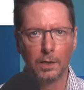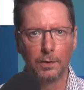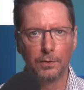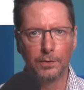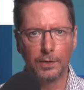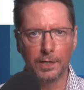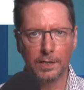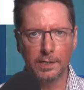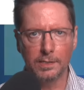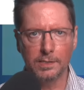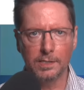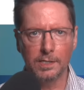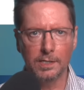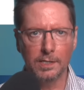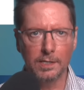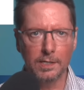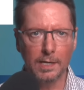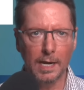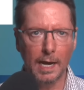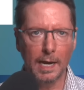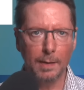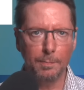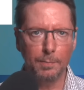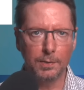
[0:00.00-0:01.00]
The
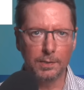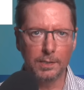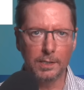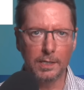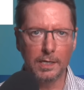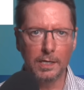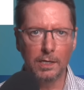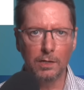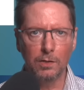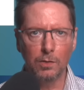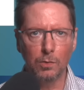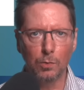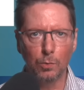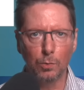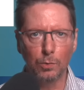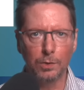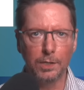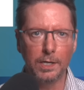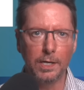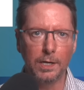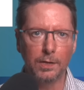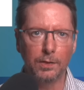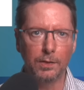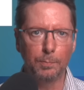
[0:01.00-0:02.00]
incident happened in or
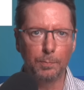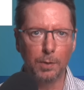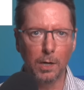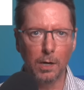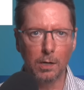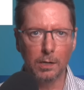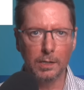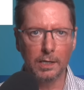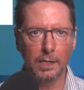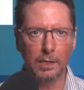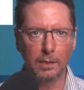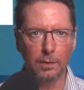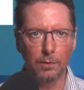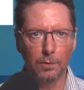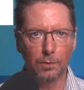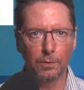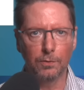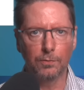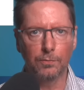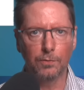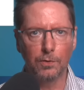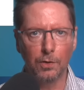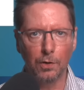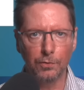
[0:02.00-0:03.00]
near the parking lot
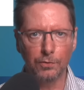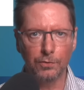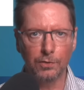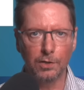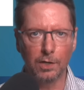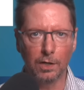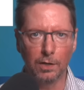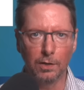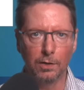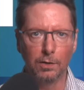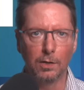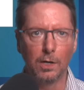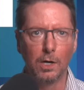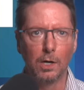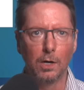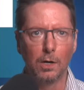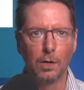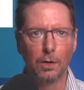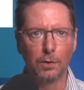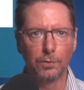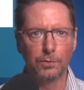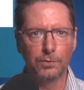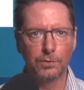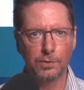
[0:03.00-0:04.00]
of Costco
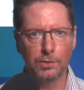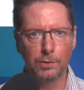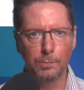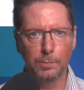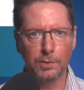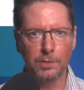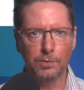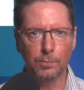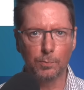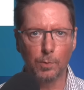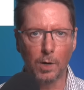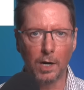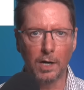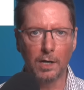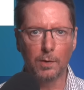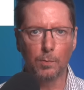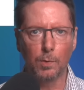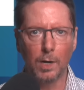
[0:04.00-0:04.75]
on Sumas Way,